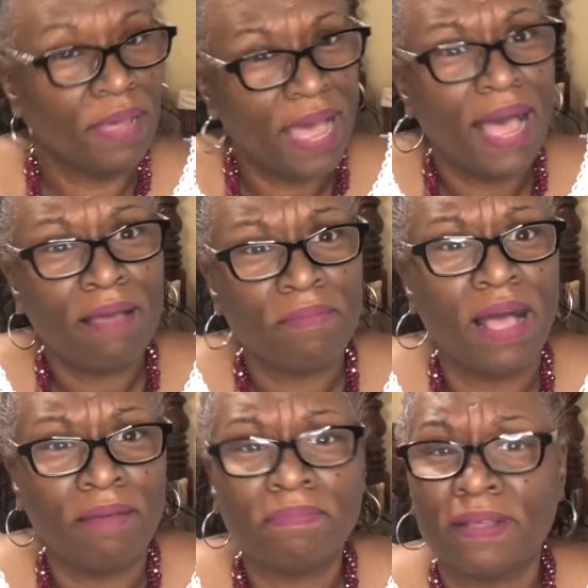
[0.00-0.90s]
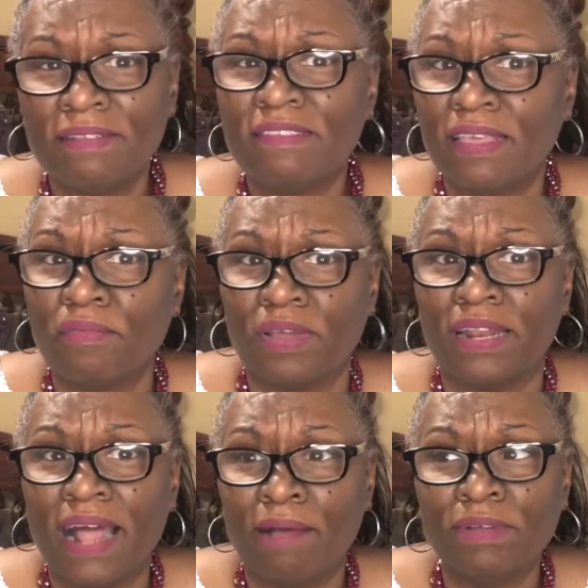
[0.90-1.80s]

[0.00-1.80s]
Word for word: but I'm, I'm content with it. I'm